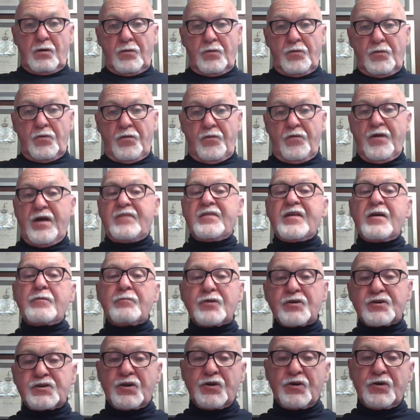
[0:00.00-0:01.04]
Then they
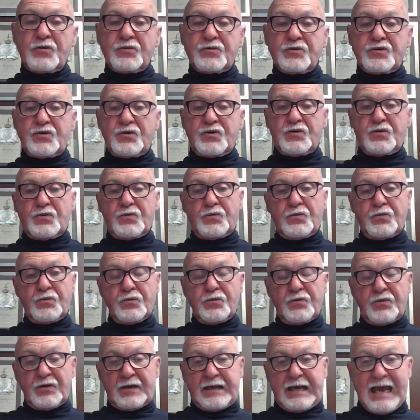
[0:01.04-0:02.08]
return to
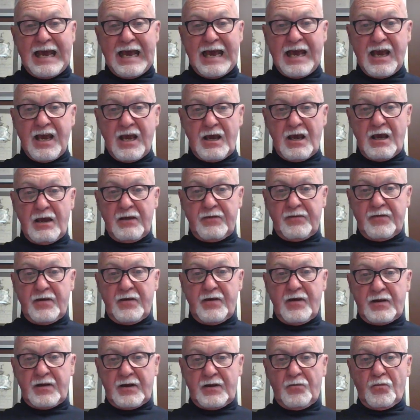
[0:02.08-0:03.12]
the cave
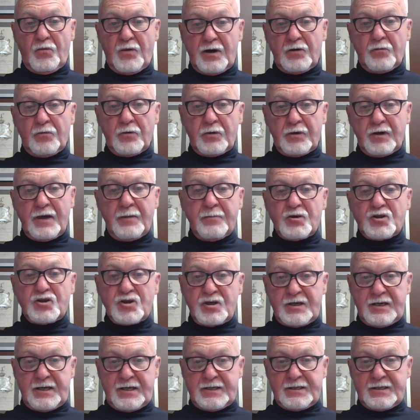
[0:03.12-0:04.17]
where
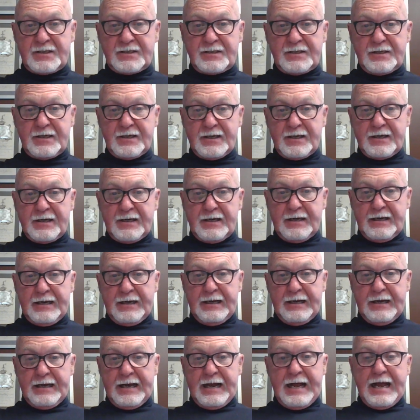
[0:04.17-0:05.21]
Imogen is,
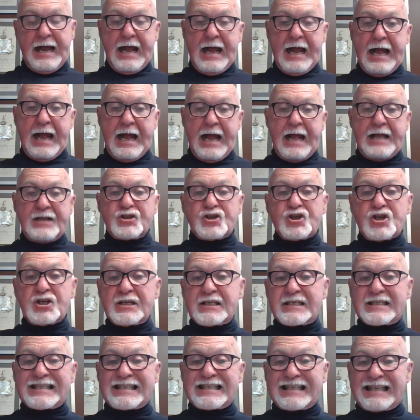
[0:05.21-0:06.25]
and she
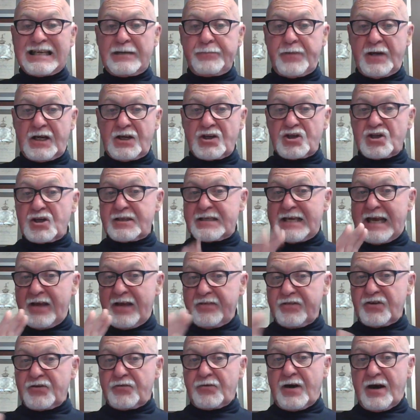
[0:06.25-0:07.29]
is sleeping. She's
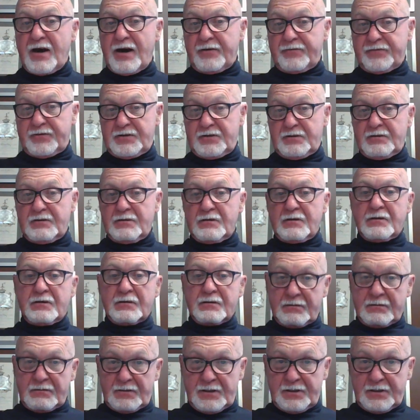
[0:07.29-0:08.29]
had the draft. All